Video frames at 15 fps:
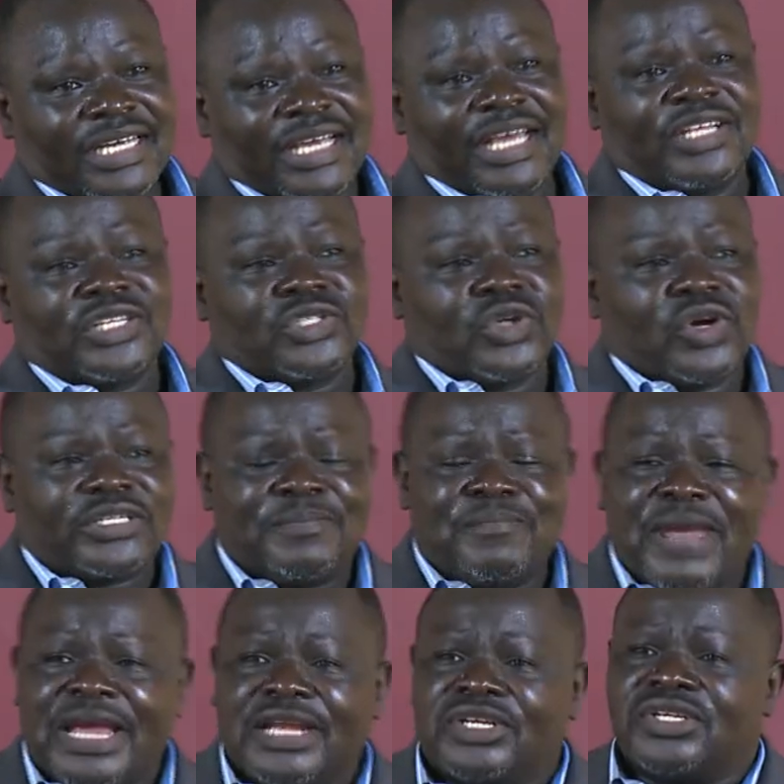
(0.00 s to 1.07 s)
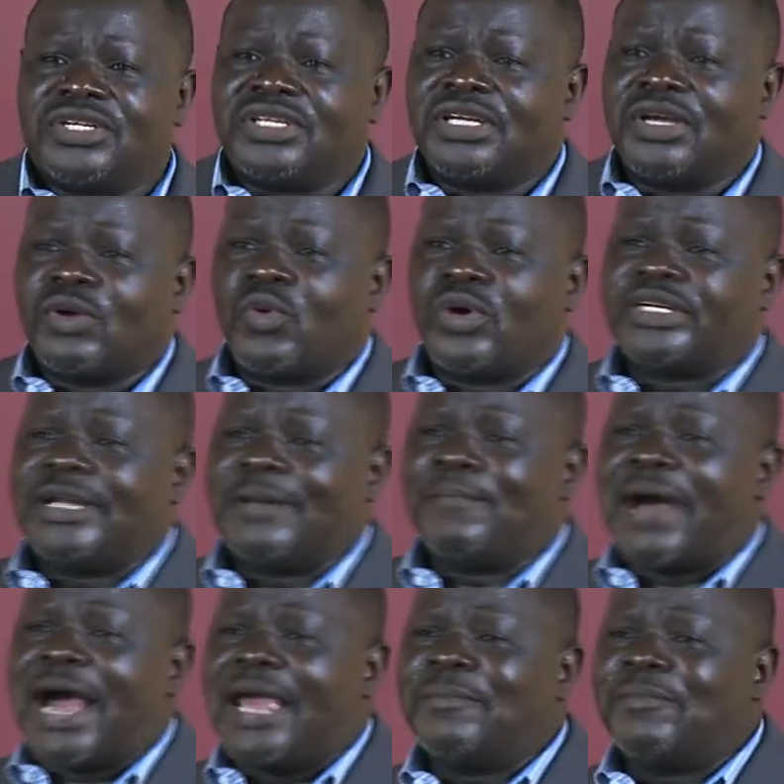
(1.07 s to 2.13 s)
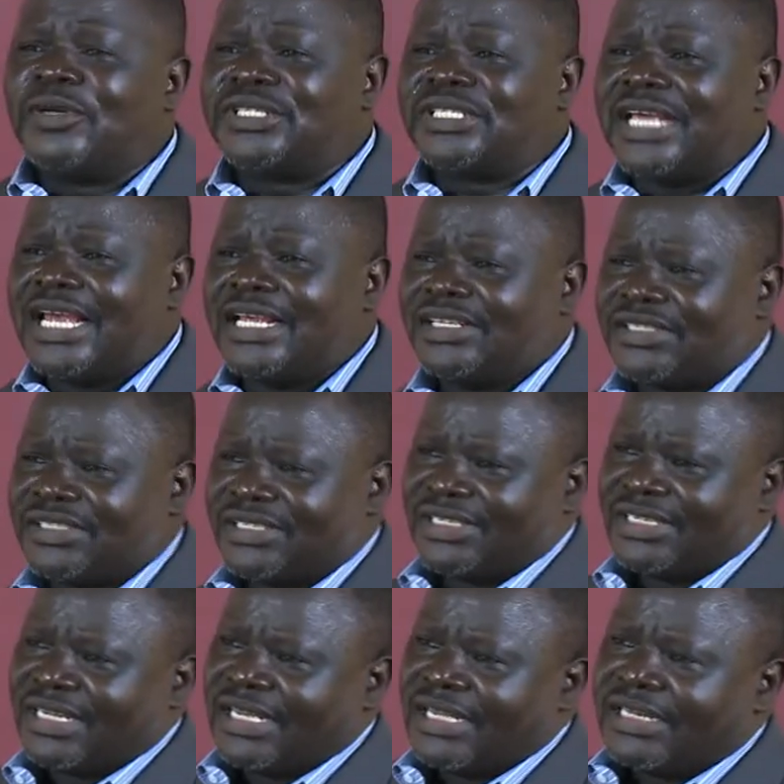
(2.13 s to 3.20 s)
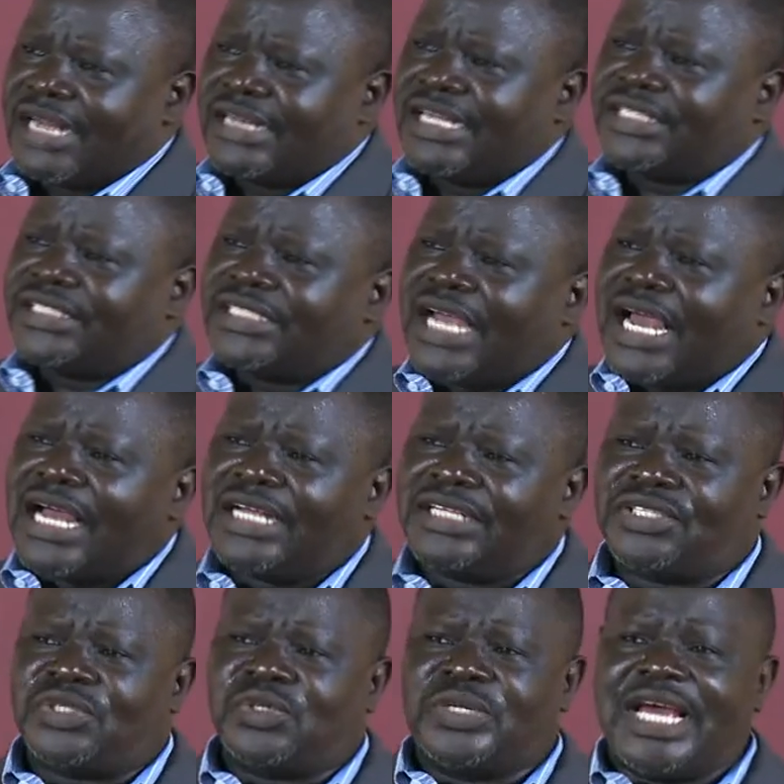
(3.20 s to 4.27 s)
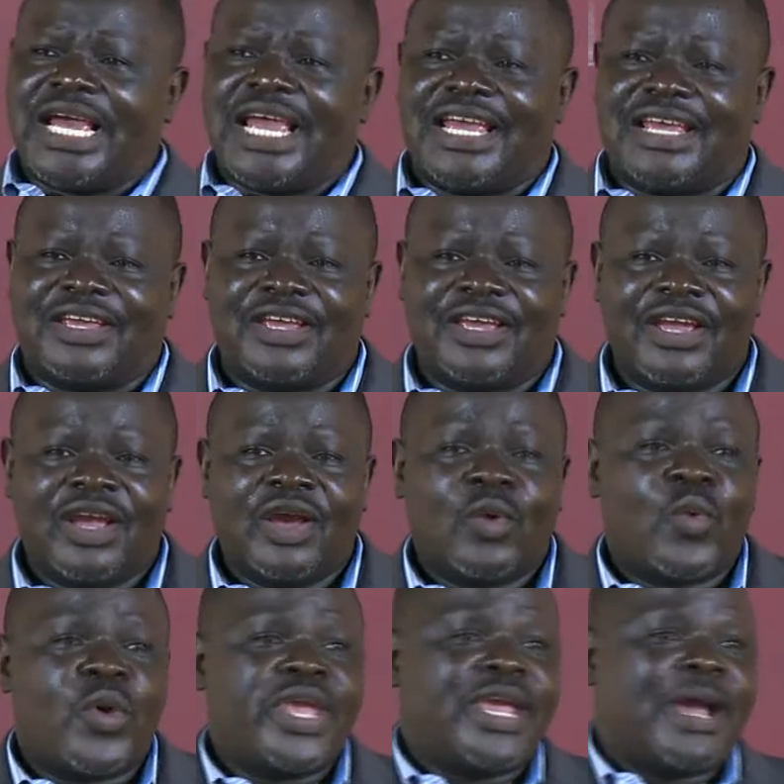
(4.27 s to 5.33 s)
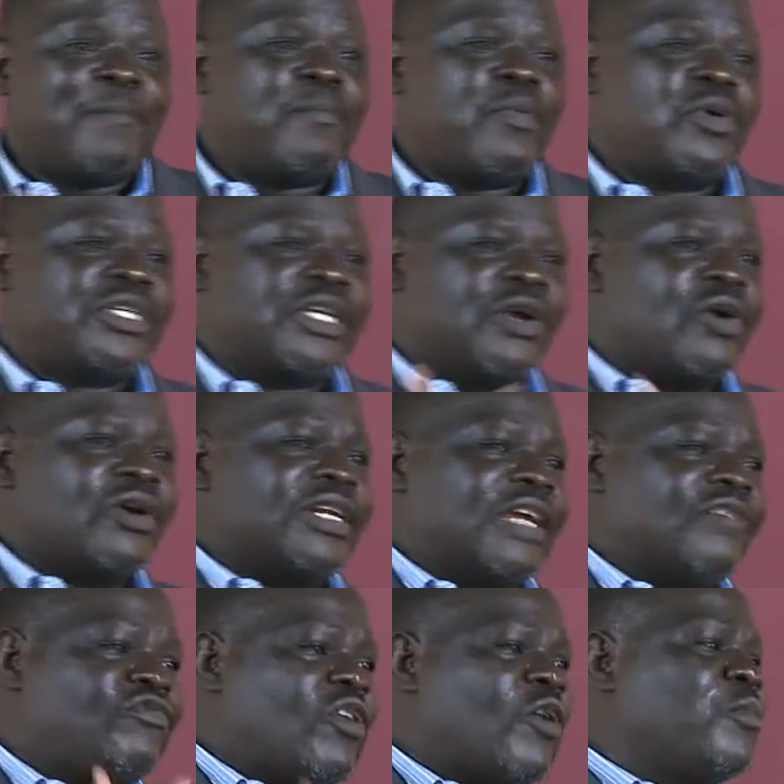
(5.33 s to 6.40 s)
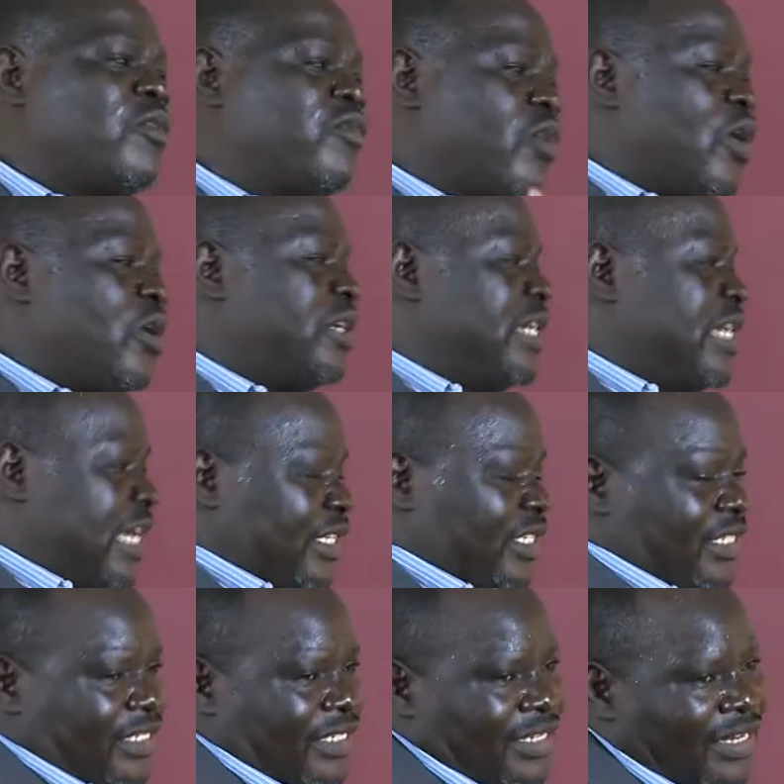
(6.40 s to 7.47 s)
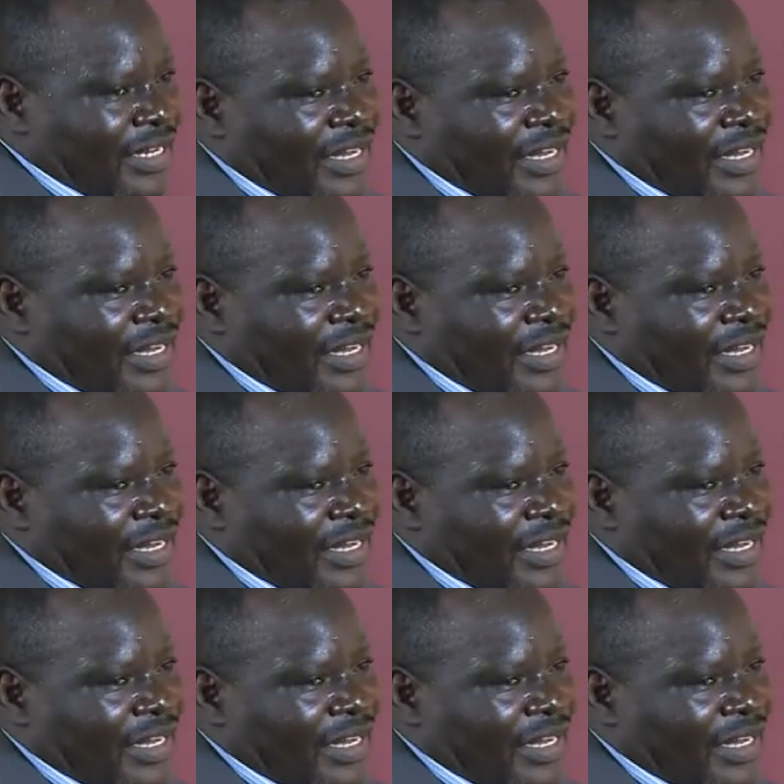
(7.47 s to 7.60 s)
It is not meant what the Bible says that the church today we are putting on the form of godliness,